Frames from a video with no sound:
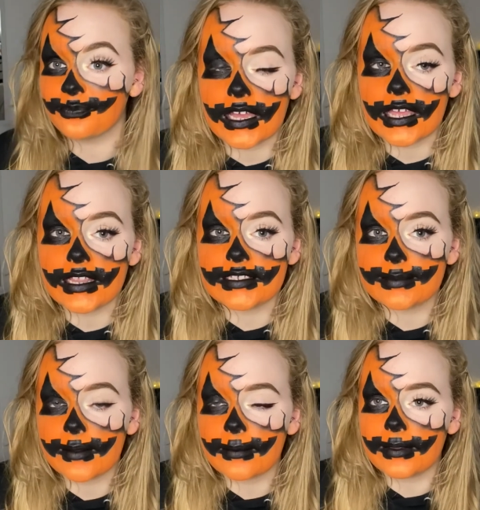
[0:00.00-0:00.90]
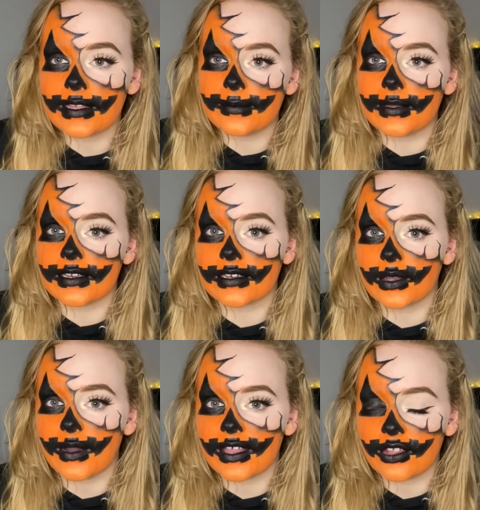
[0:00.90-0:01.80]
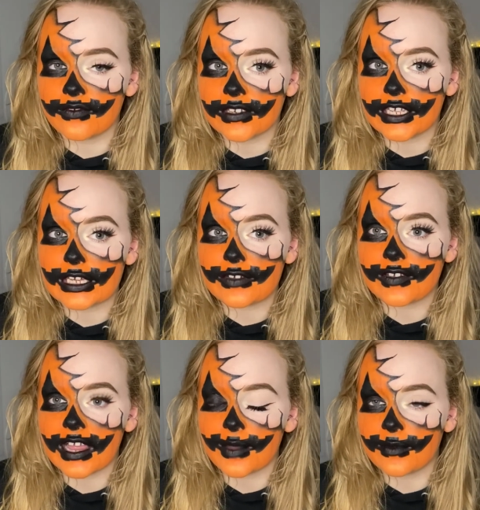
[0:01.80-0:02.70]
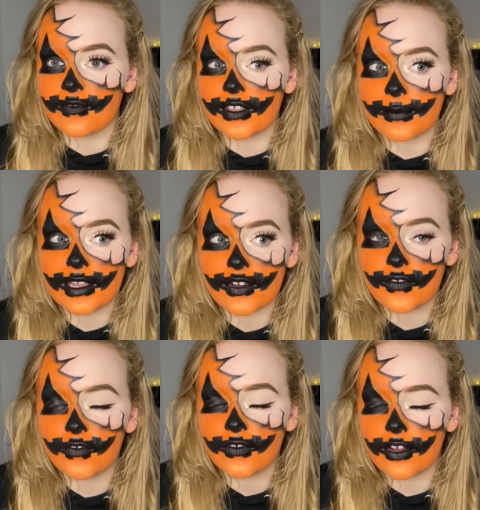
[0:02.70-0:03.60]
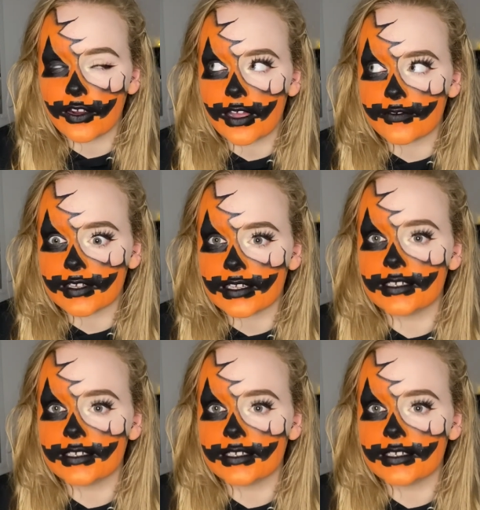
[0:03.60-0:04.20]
This has probably been quite a long video. I feel like I've been filming forever,